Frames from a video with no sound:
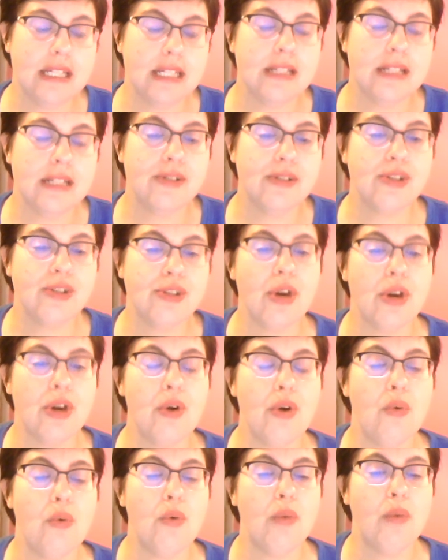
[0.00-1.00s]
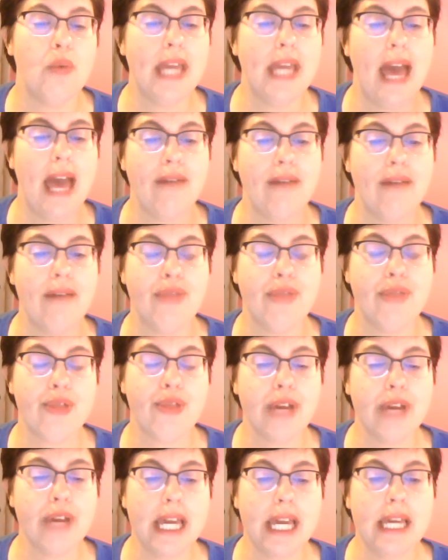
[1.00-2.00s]
So we have
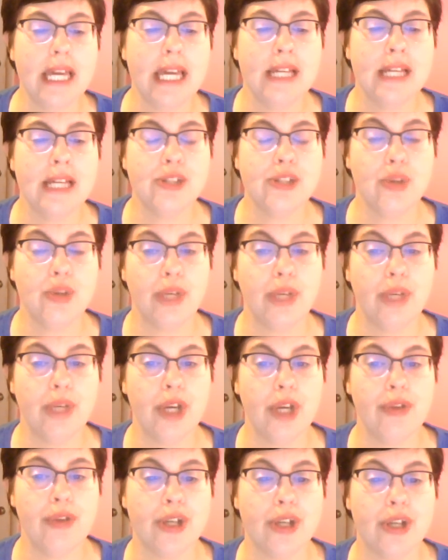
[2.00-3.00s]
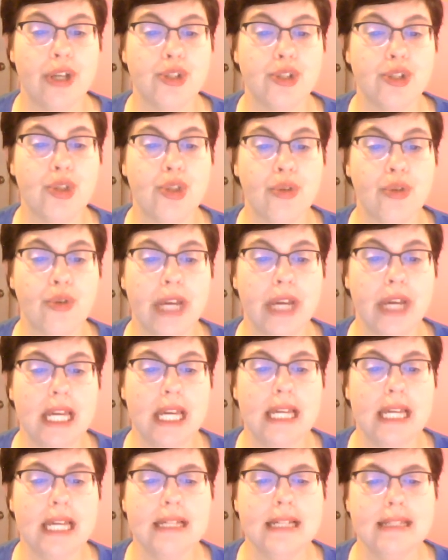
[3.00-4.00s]
3, so we know there's 3
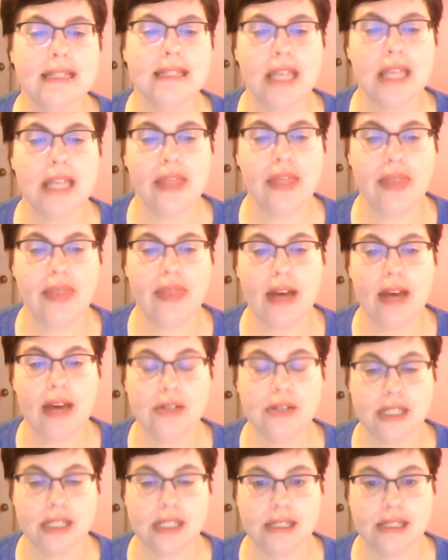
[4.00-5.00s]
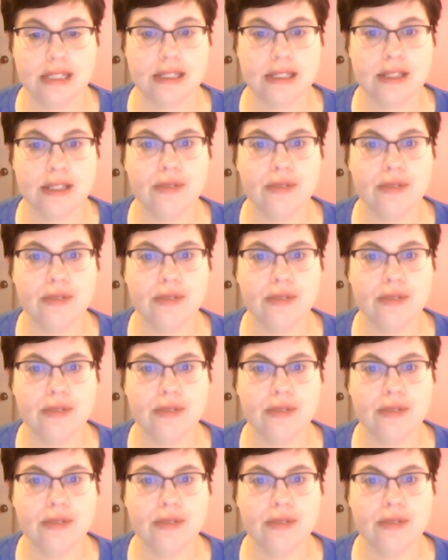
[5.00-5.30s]
10,000s,